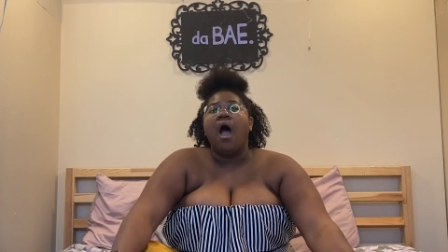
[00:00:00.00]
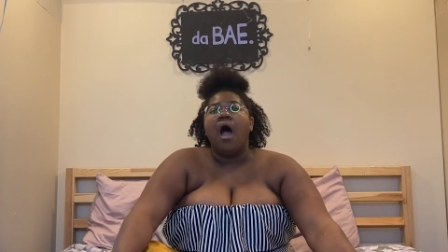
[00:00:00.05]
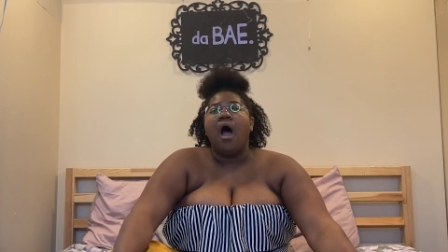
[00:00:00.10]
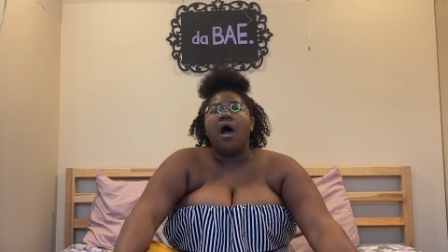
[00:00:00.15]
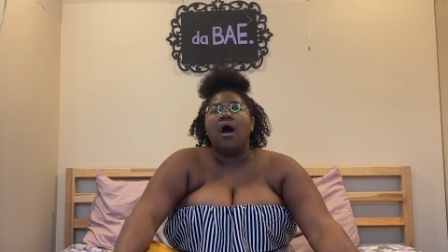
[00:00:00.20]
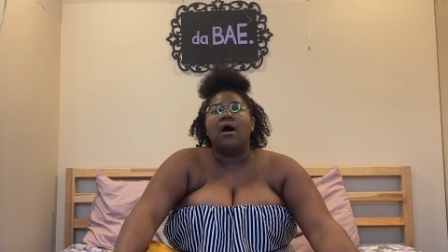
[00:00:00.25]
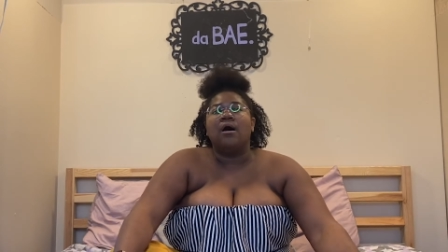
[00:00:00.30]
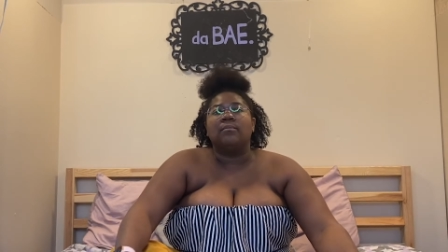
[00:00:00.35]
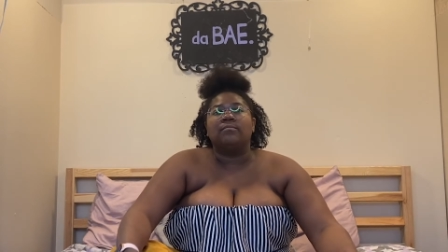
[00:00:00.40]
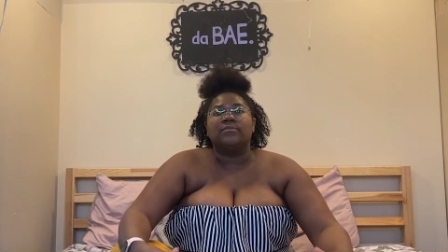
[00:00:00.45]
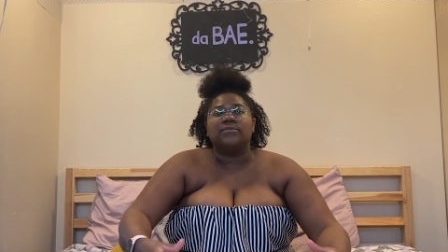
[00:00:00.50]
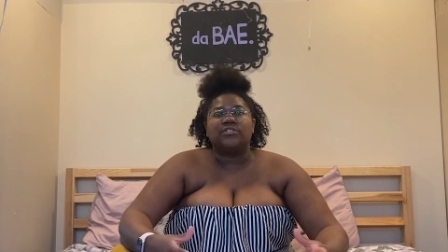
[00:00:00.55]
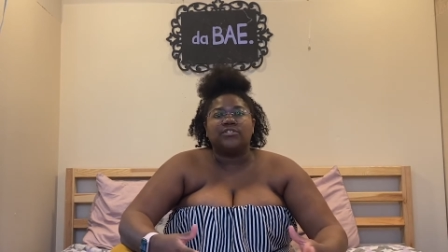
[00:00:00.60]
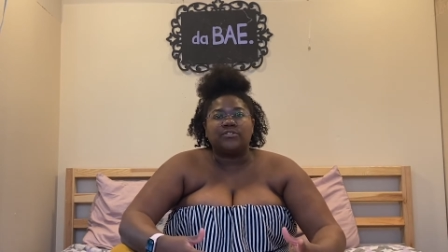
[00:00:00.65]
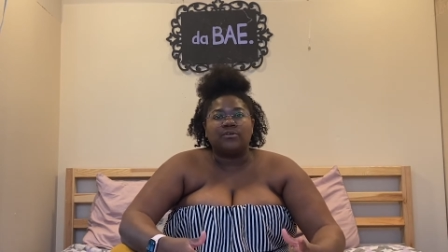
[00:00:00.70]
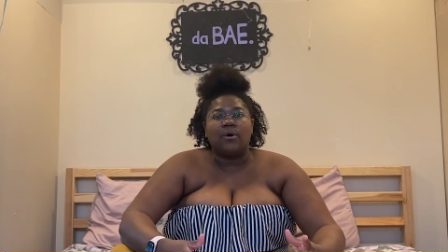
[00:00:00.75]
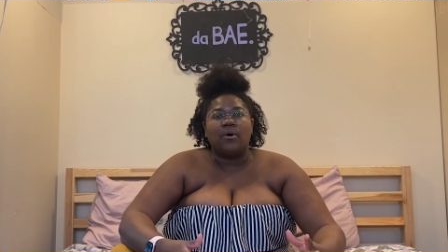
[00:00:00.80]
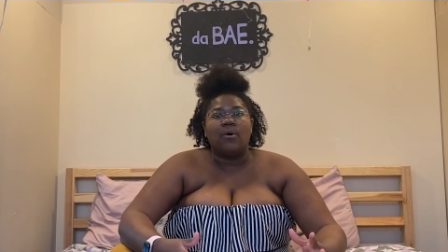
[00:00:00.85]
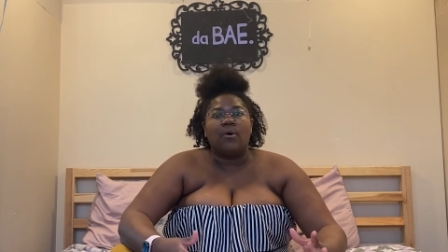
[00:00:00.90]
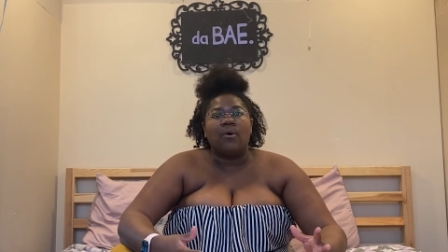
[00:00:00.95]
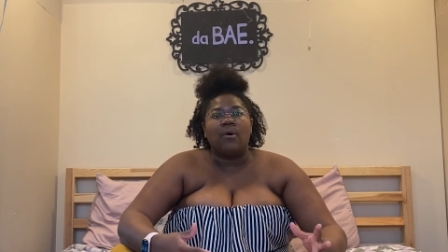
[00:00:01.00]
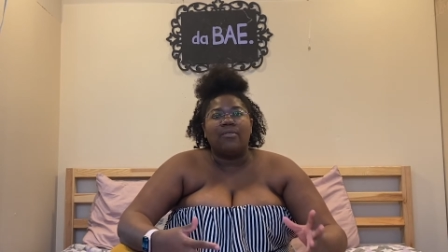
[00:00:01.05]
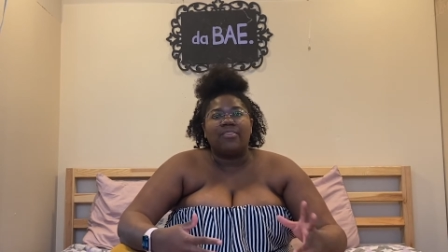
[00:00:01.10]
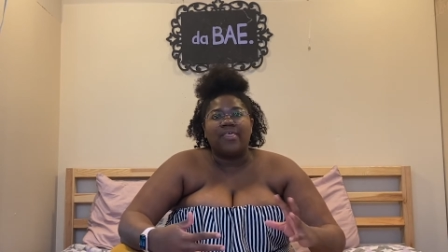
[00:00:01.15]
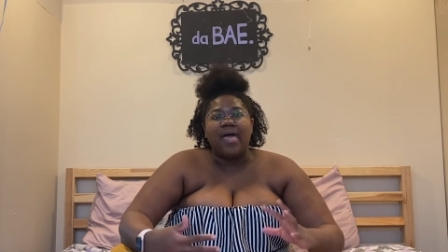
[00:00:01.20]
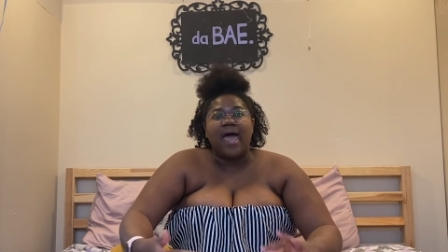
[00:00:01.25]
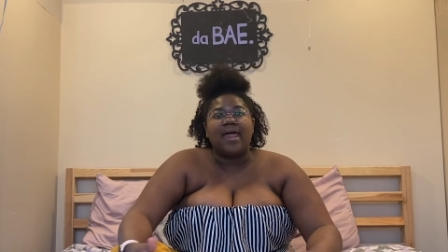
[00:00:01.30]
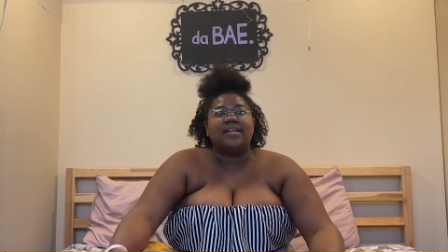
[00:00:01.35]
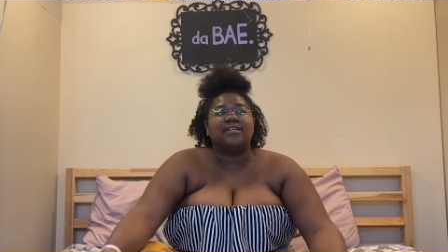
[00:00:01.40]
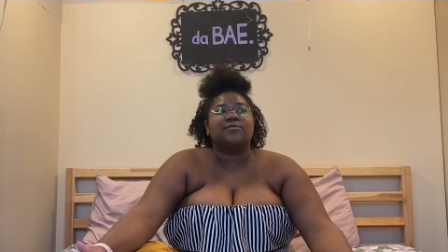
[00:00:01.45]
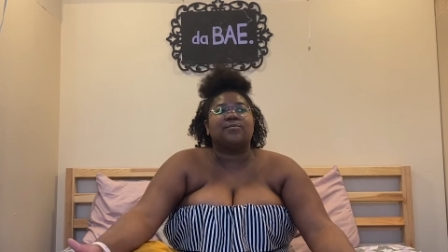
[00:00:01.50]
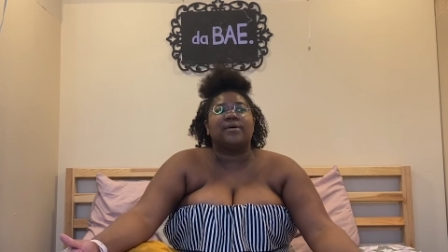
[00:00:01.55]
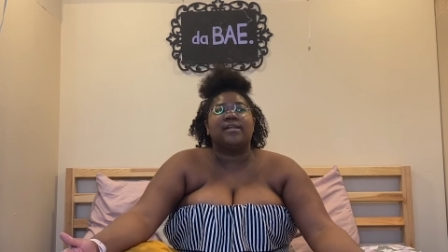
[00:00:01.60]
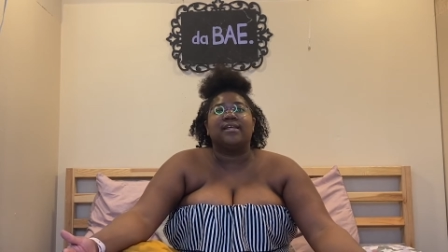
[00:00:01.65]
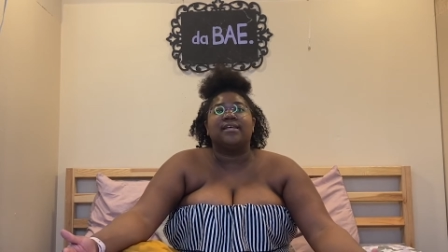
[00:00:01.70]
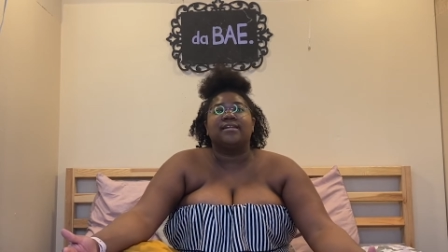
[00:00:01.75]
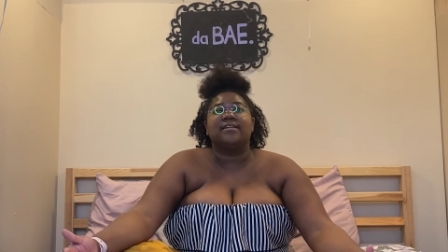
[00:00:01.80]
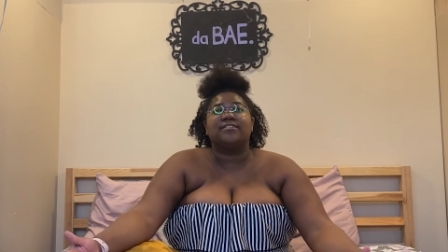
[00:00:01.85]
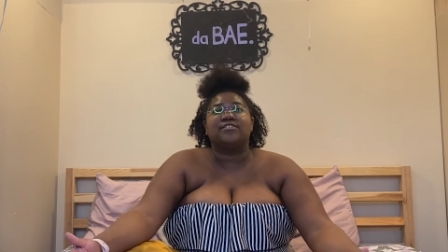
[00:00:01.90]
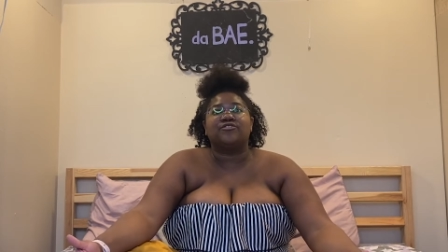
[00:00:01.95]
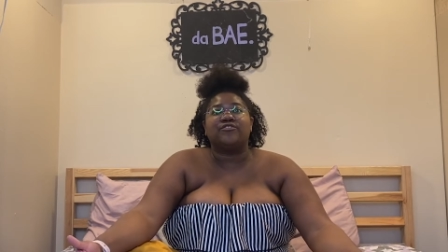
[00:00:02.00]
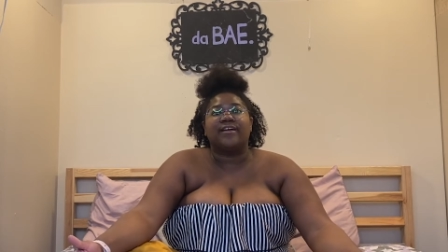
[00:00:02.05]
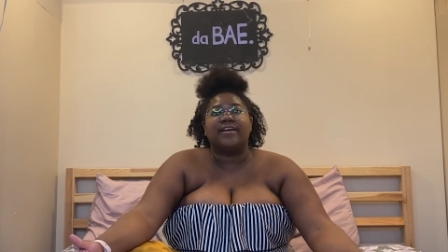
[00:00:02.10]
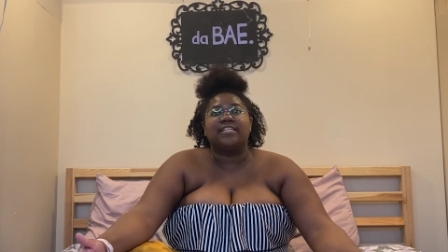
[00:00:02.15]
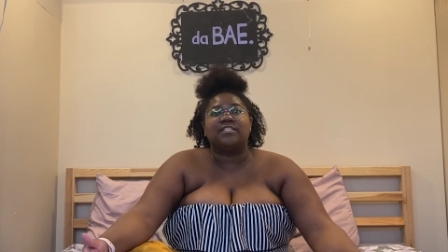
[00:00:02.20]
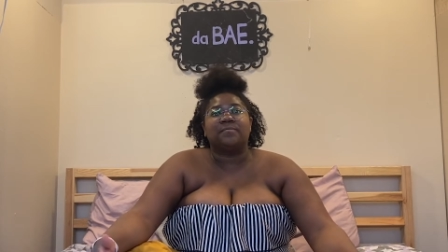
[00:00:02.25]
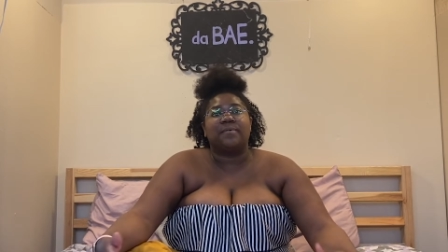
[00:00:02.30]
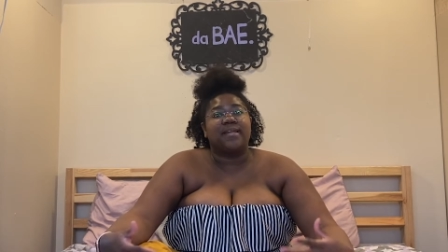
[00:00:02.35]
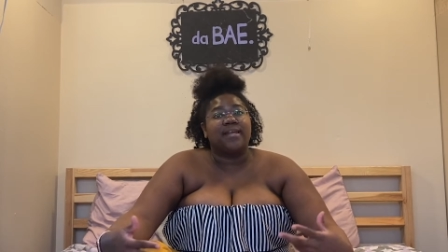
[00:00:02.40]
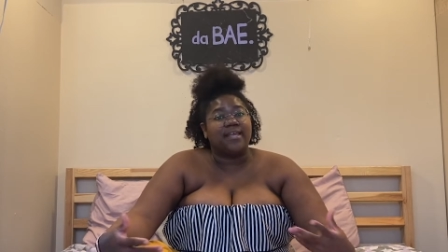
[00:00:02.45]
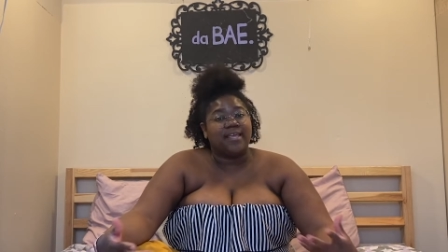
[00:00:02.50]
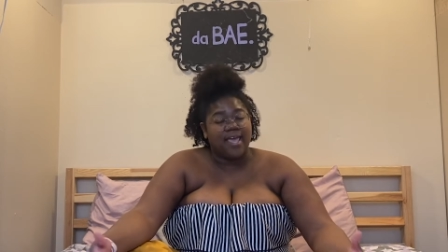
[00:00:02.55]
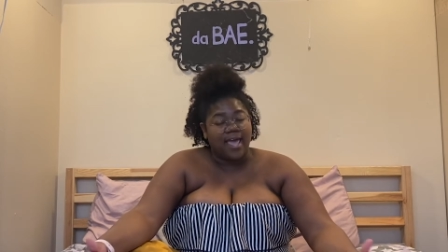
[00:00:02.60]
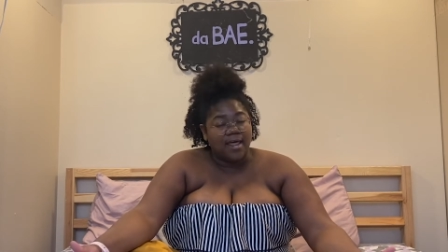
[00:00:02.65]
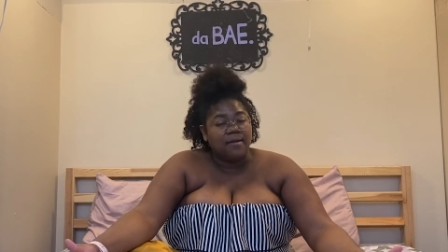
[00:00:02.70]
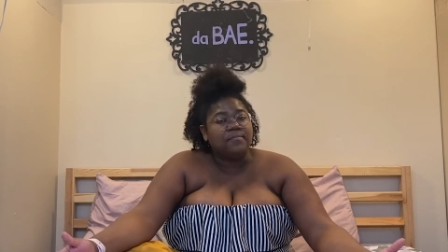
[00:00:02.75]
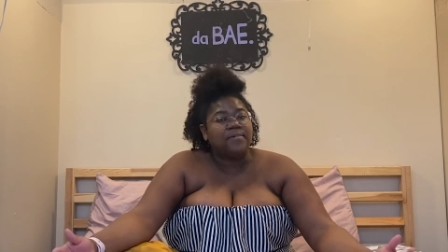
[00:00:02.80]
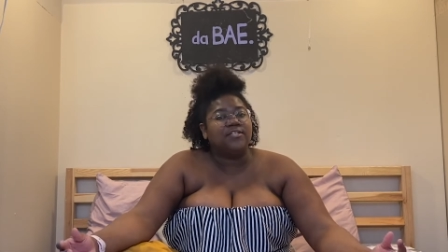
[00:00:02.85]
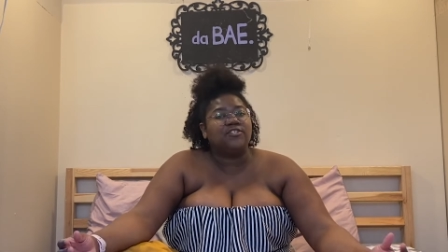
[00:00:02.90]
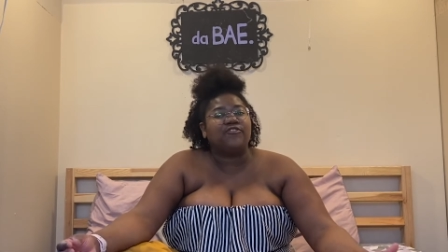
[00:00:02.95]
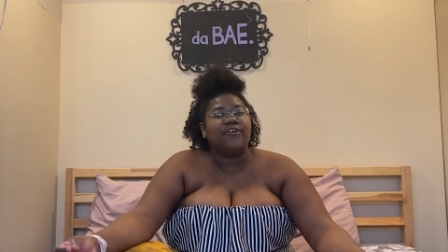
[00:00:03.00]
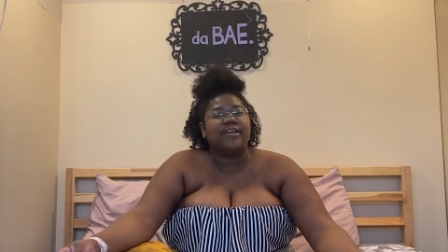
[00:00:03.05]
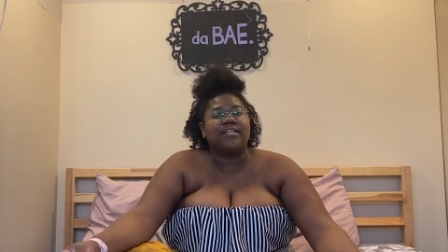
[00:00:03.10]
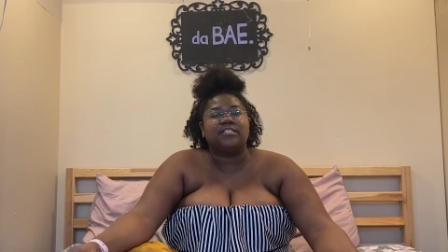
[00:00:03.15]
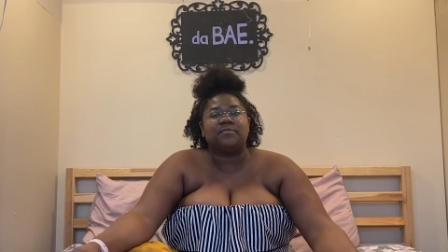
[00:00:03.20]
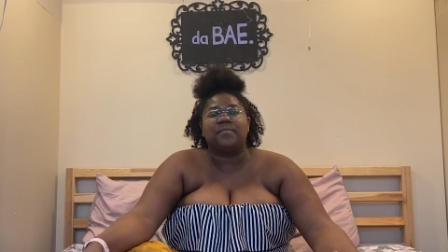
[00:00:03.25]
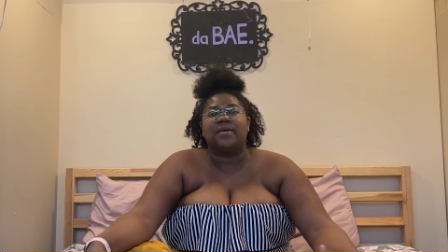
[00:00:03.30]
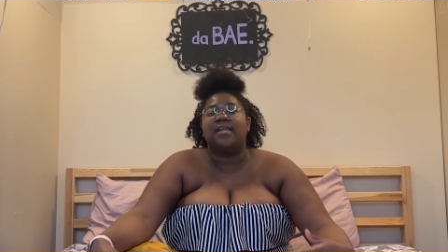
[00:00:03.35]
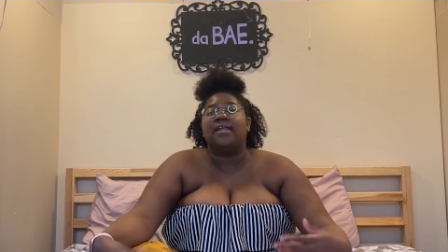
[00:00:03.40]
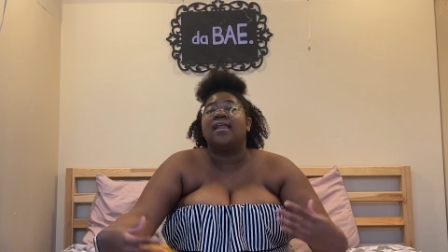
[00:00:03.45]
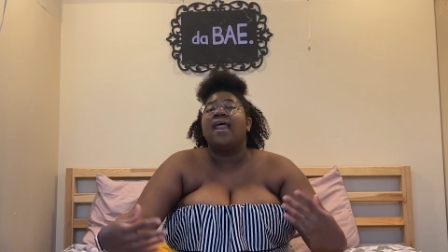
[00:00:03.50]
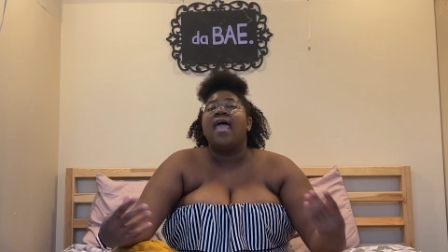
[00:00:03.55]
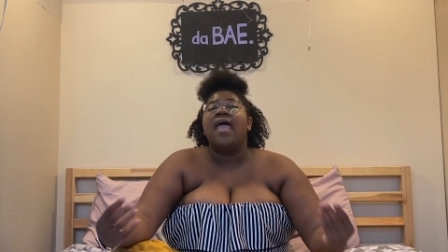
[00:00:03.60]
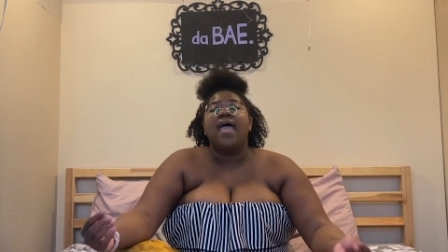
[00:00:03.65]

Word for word: Um, so that is when it is transmitted, can be transmitted,